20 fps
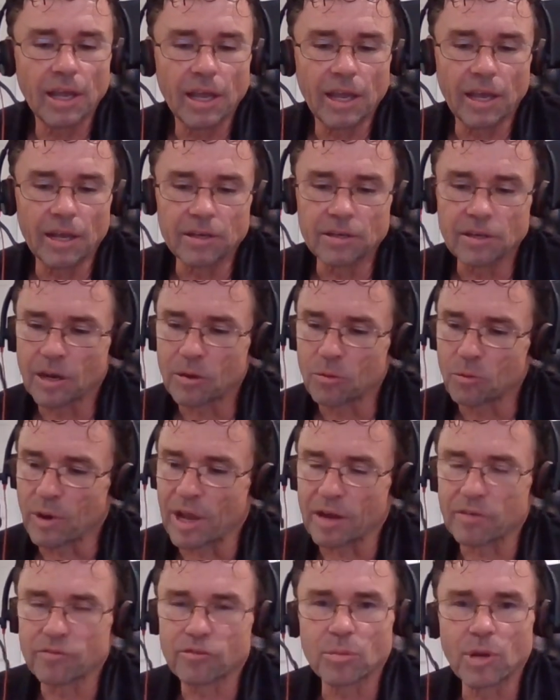And I
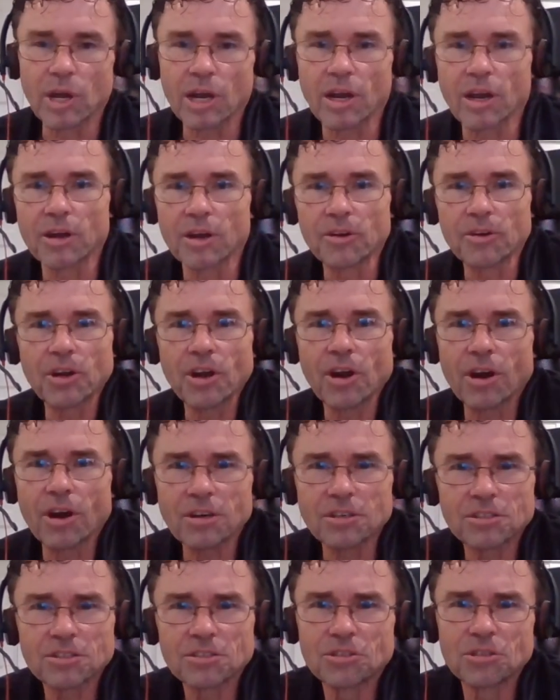ran for about 100
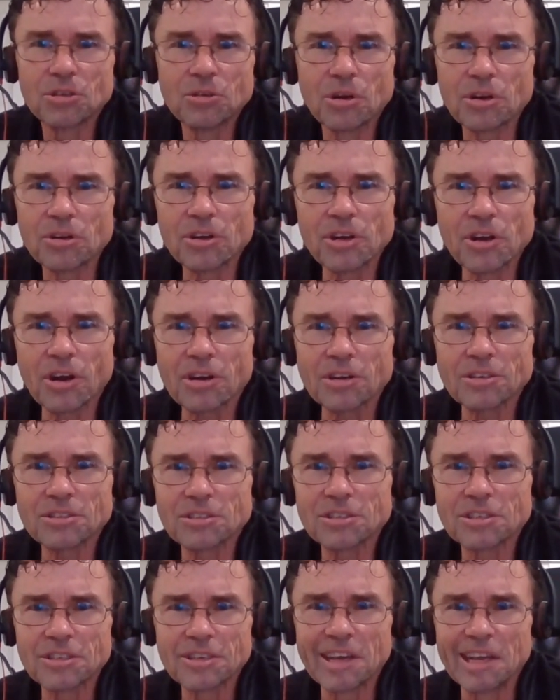yards, 200
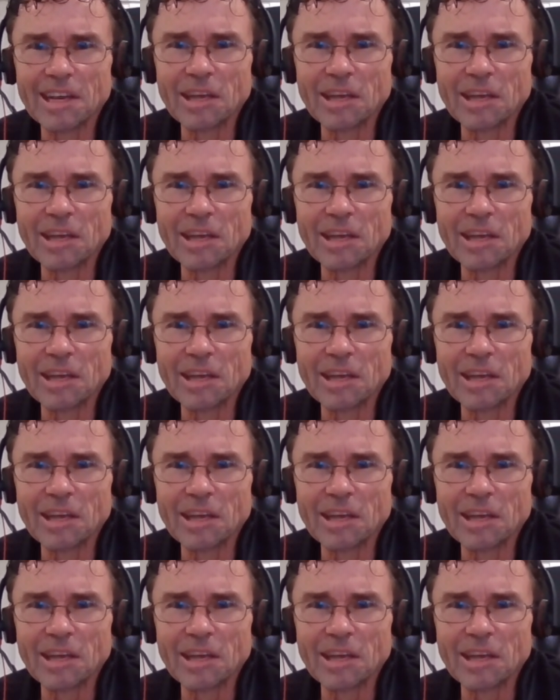yards.